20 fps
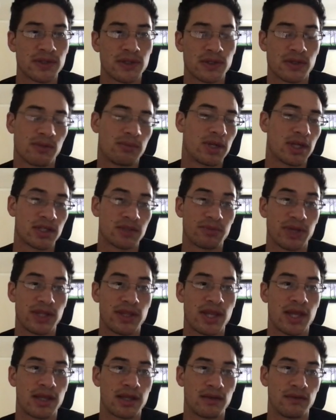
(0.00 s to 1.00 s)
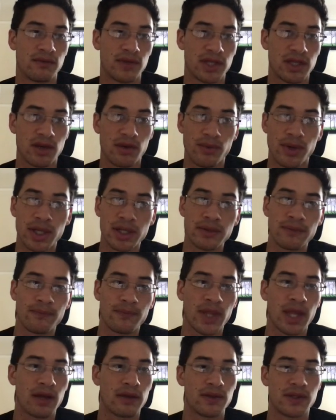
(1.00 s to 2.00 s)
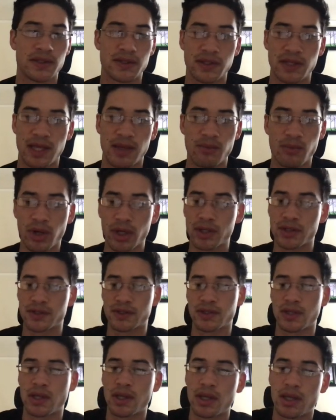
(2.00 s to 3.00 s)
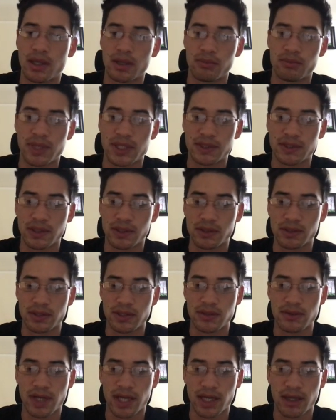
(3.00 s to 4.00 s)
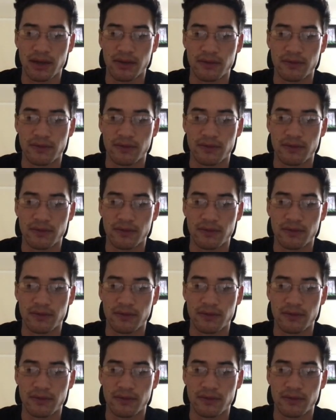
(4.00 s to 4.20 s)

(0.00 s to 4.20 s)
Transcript: So I'm going to explain that in video 1, how this game works. Basically, you have